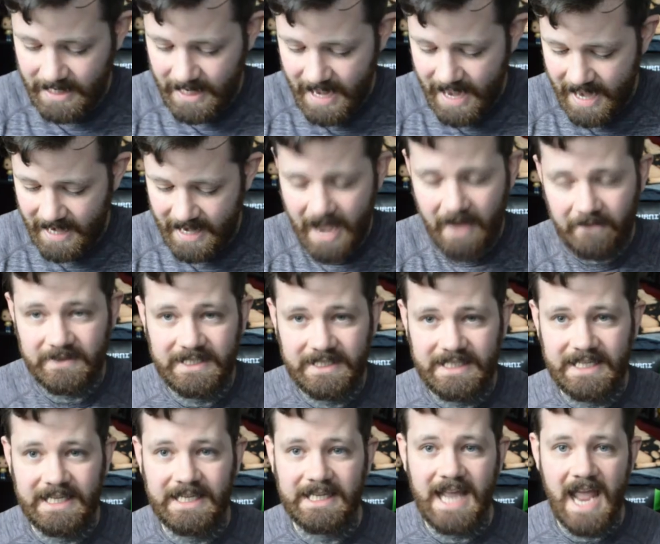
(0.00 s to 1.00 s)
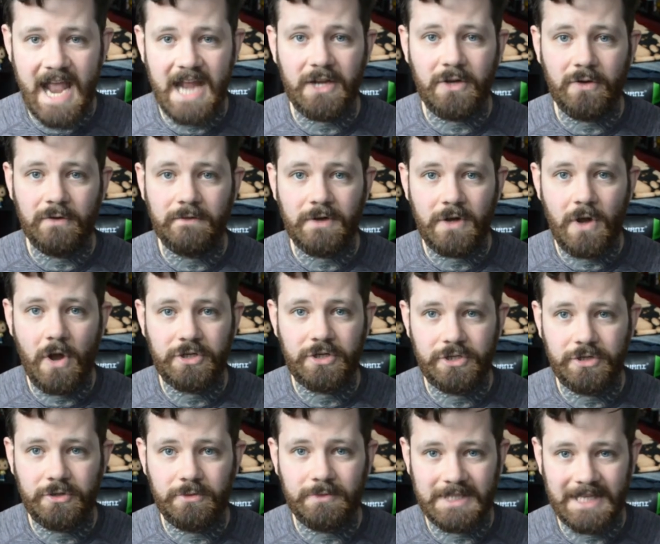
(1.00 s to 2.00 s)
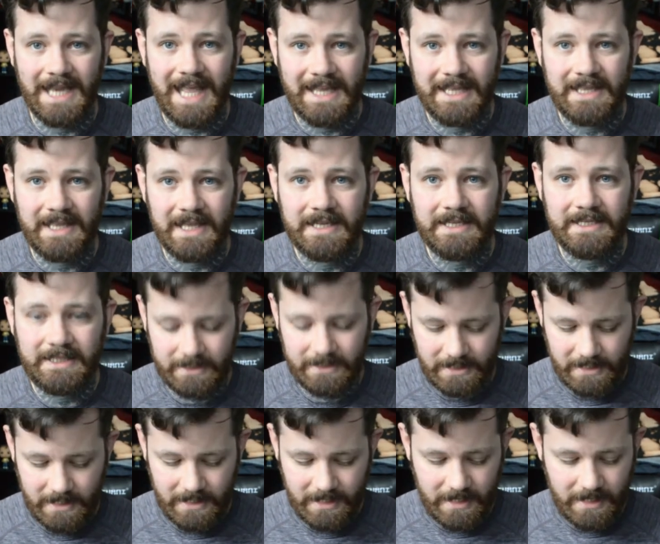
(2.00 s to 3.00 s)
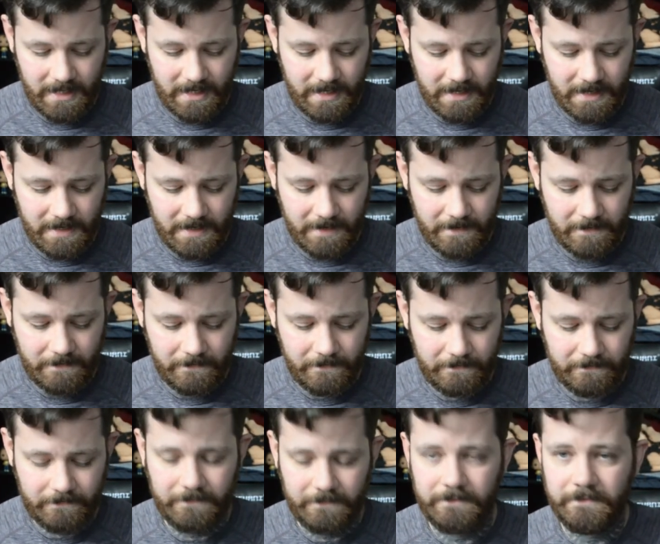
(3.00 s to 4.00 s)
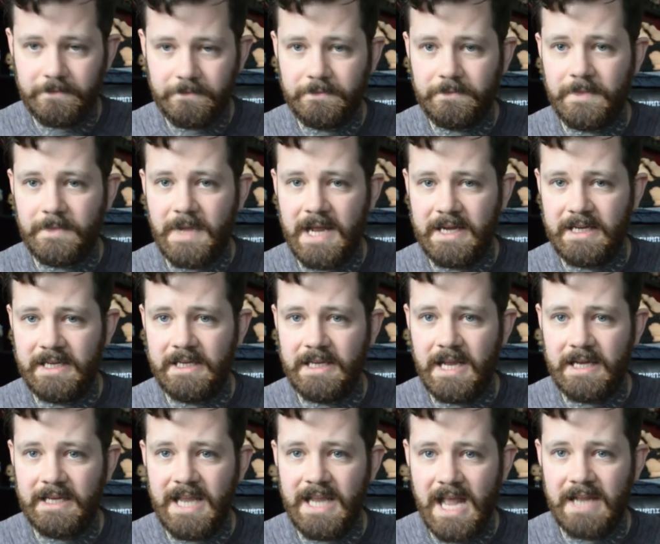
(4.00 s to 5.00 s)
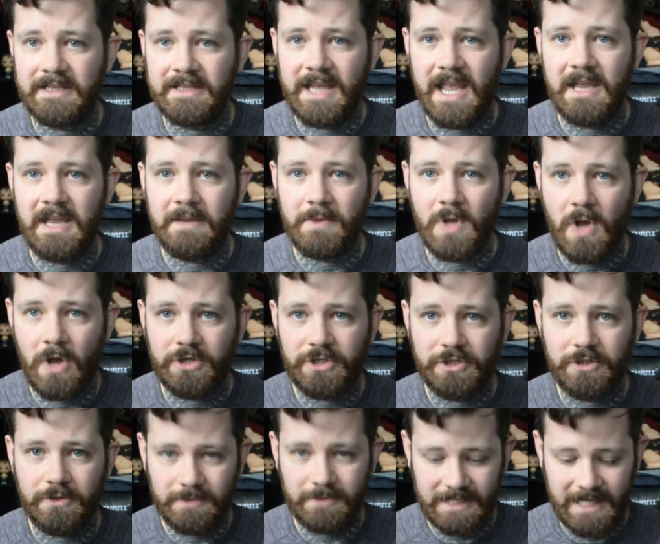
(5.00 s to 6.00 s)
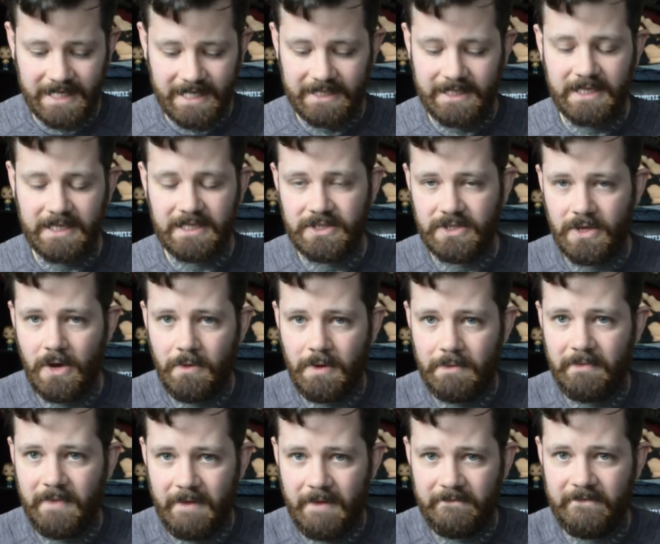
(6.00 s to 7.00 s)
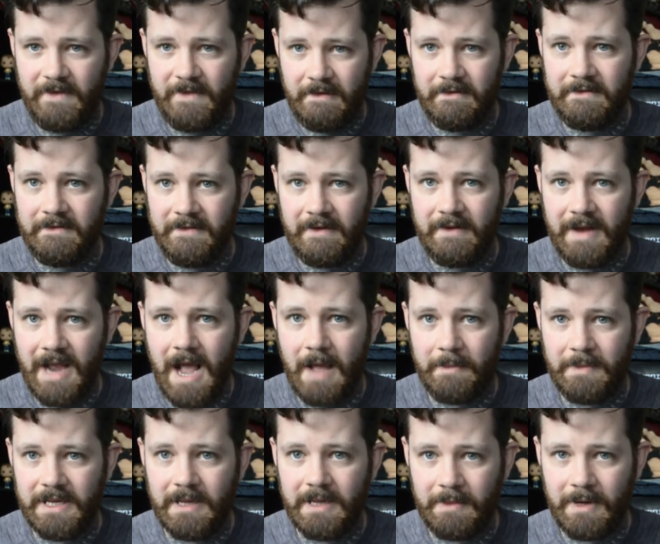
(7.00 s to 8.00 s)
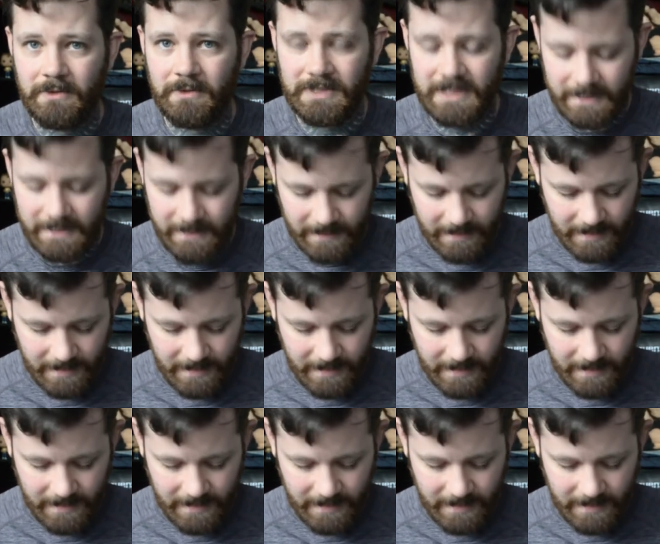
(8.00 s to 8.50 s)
I haven't seen any other costumes like this. Um, any any Endgame costumes like this so I'm, I'm very very happy about it